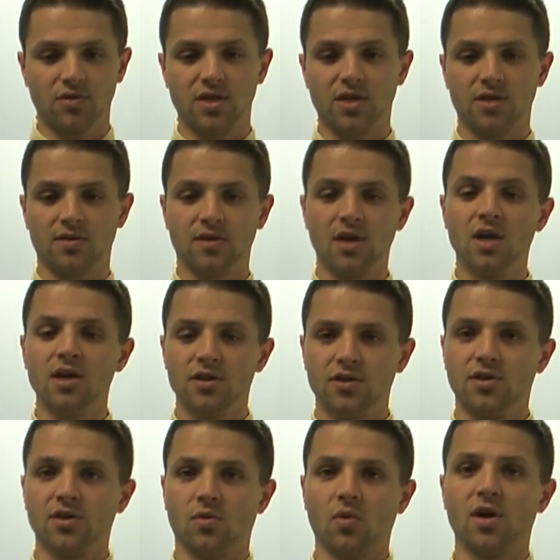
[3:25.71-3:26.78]
here.
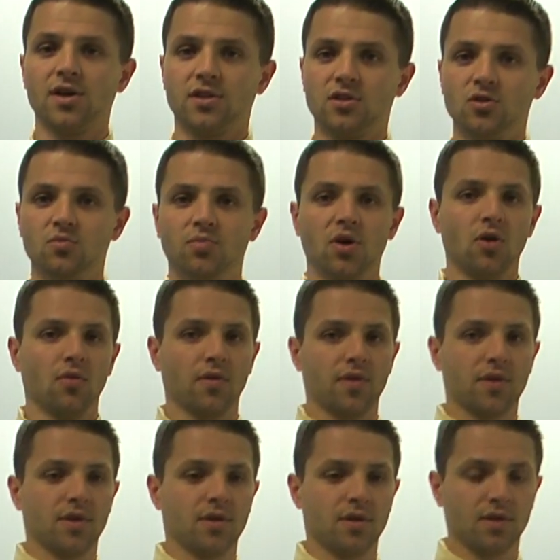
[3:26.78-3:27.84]
You're going to want to do
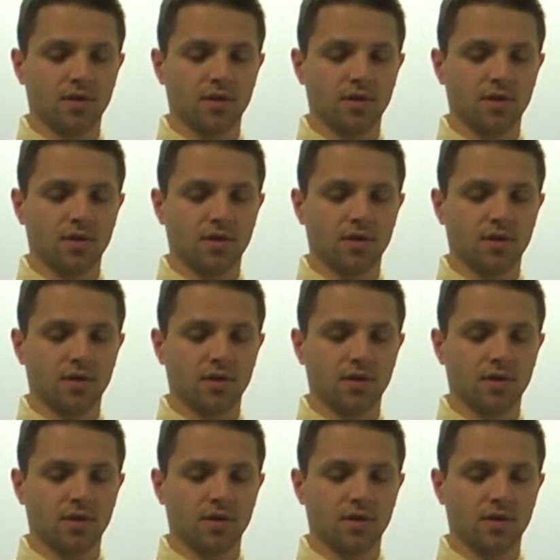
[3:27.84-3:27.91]
both.